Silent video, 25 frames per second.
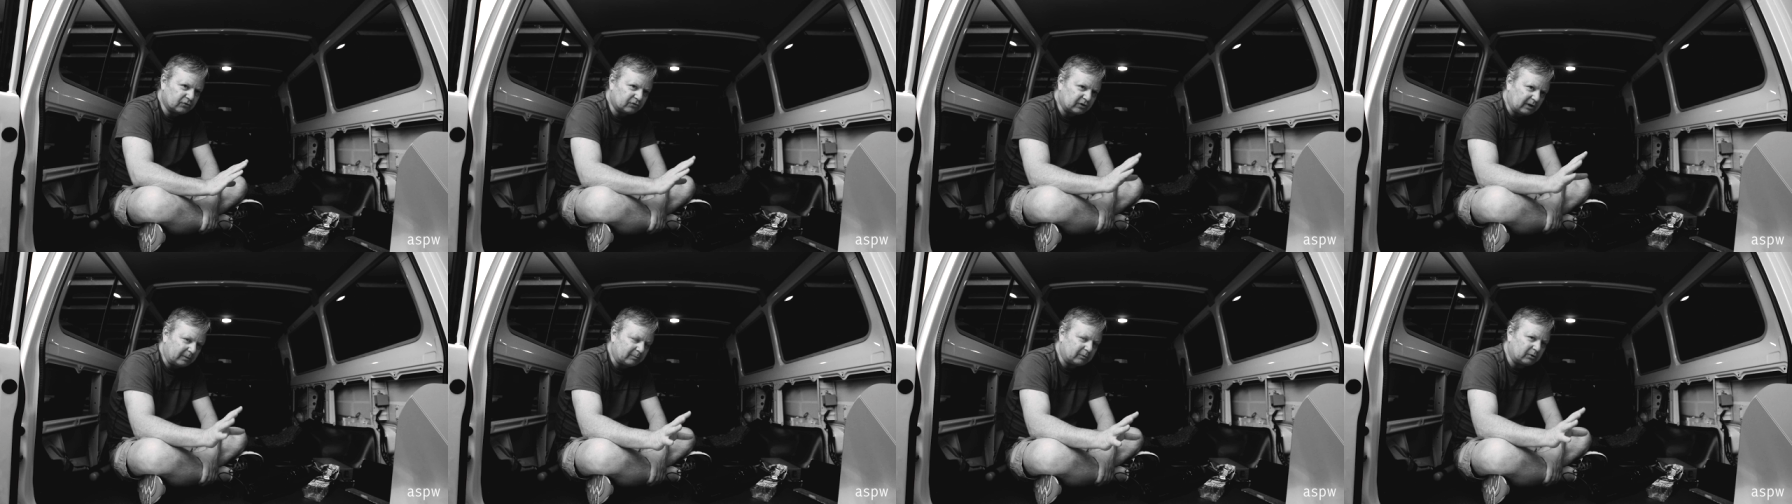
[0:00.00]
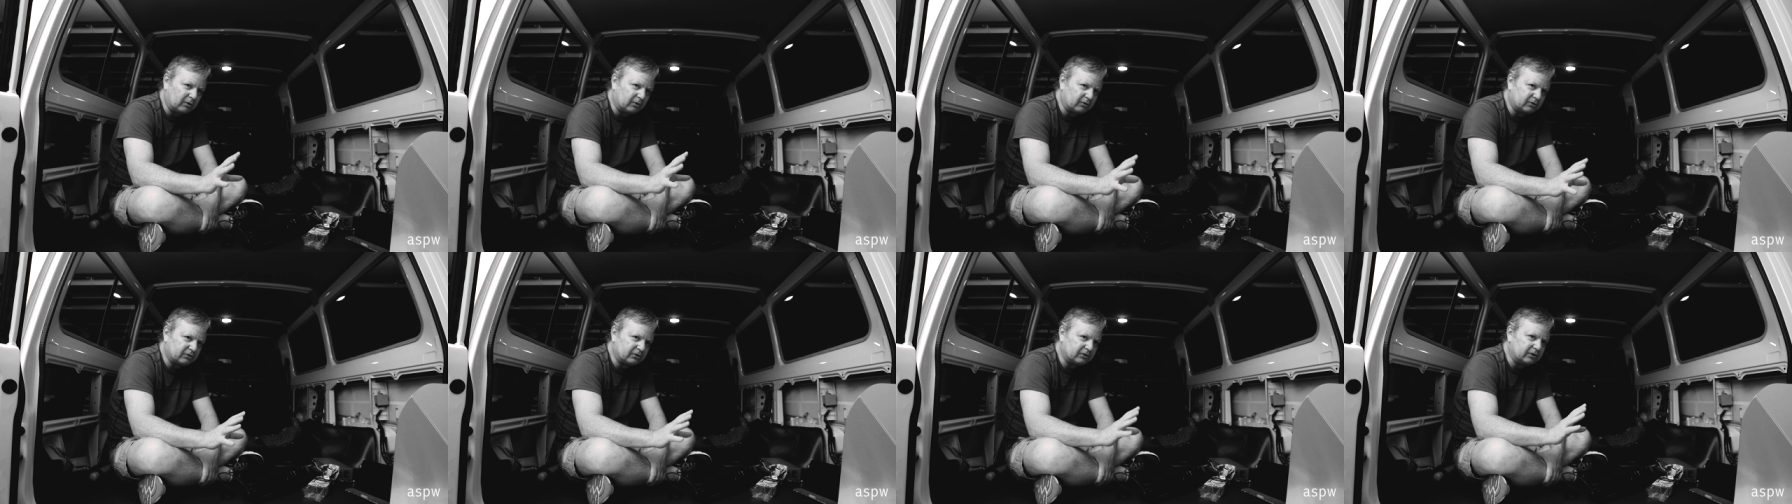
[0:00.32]

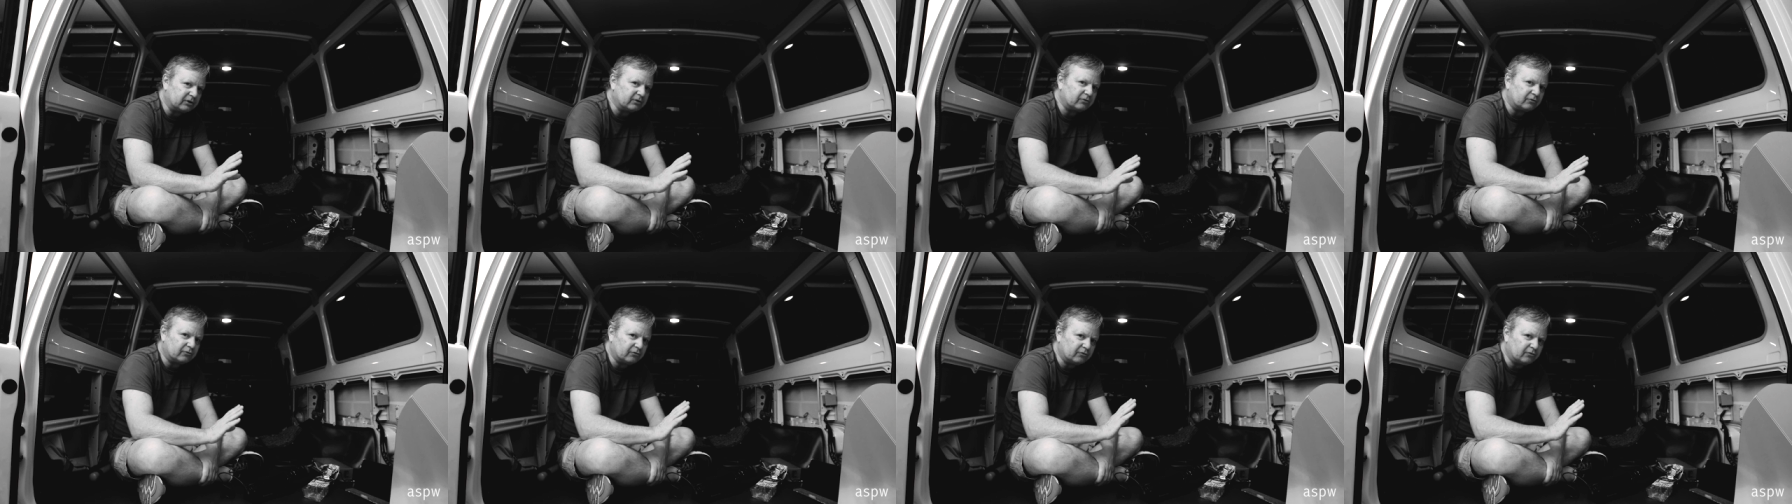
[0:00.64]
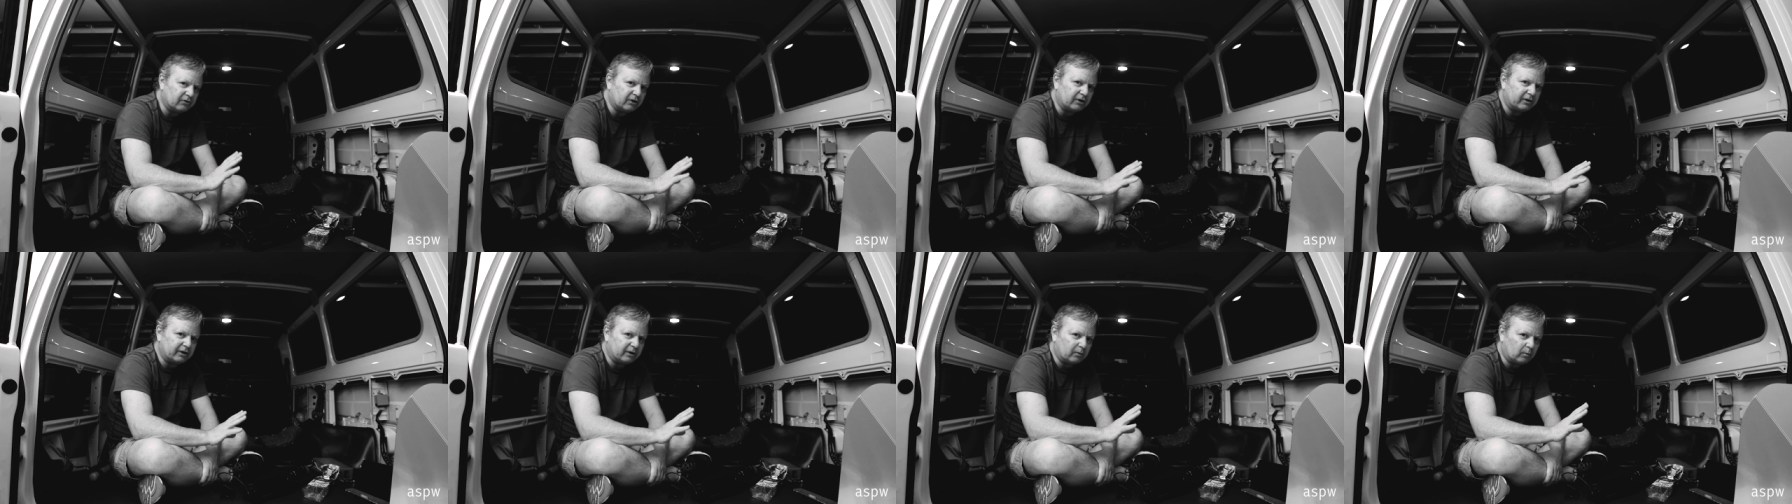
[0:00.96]
subcontinent
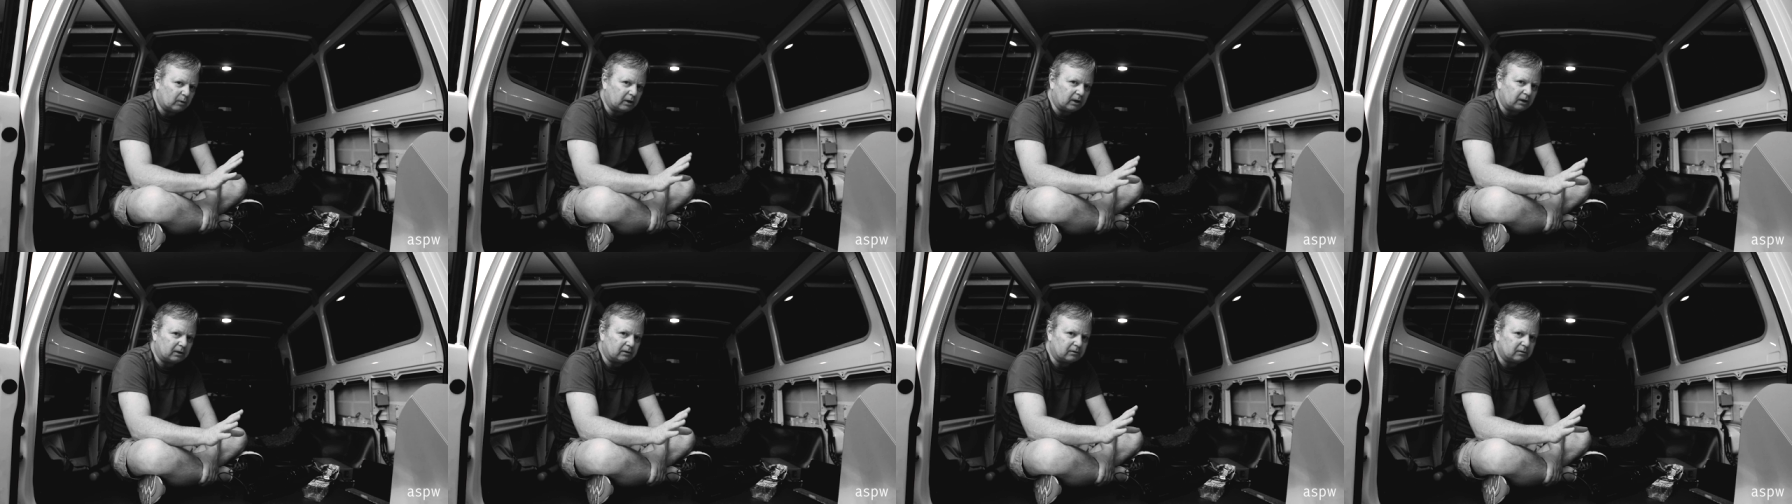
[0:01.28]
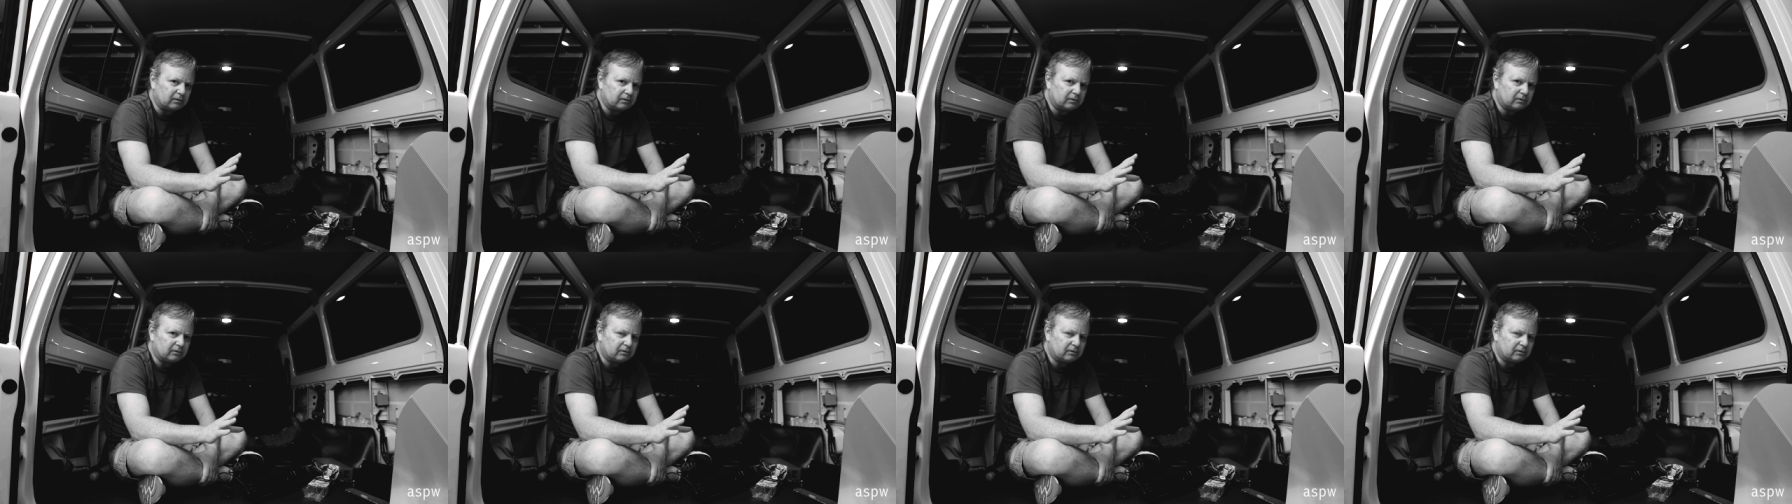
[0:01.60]
very well.